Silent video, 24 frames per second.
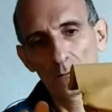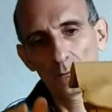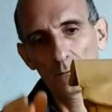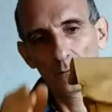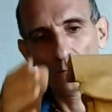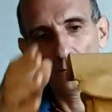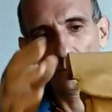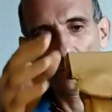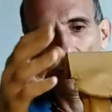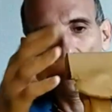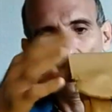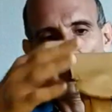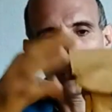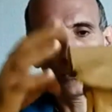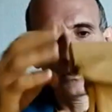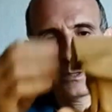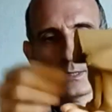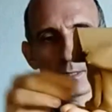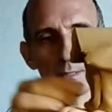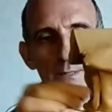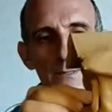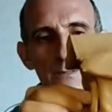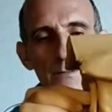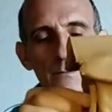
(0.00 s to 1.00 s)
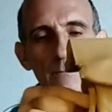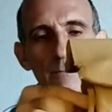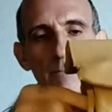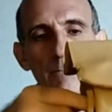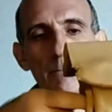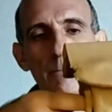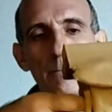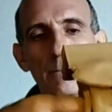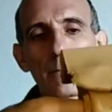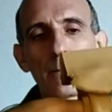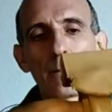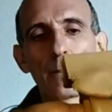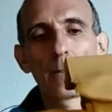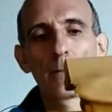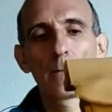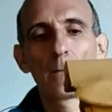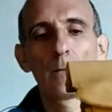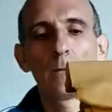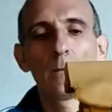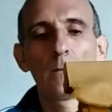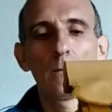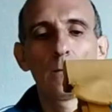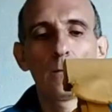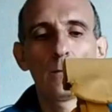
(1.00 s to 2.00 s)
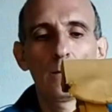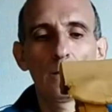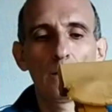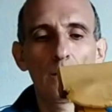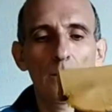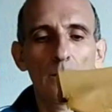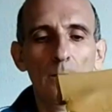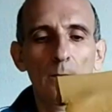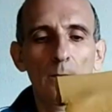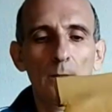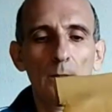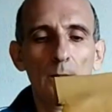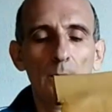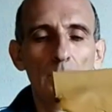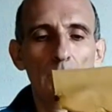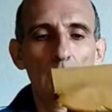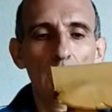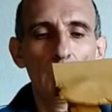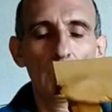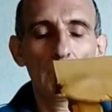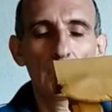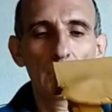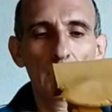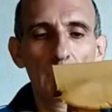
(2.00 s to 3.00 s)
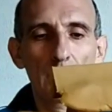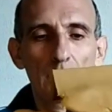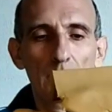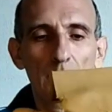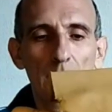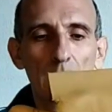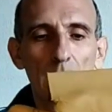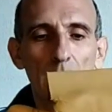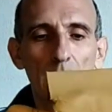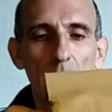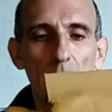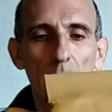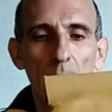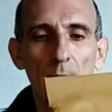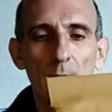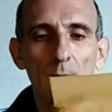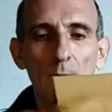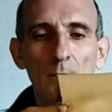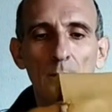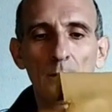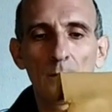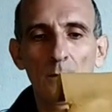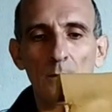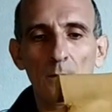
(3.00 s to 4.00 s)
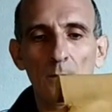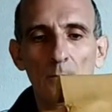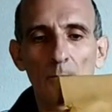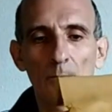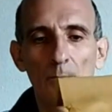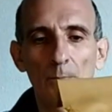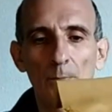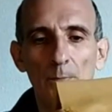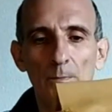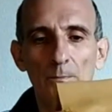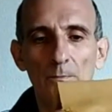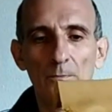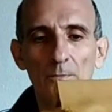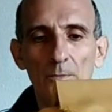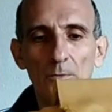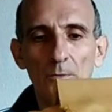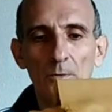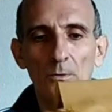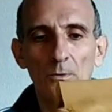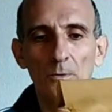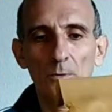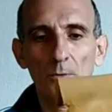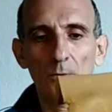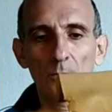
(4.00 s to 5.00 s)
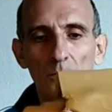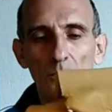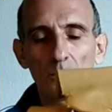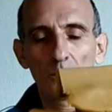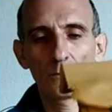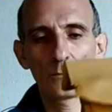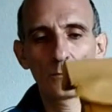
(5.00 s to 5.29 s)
More or less. I like it for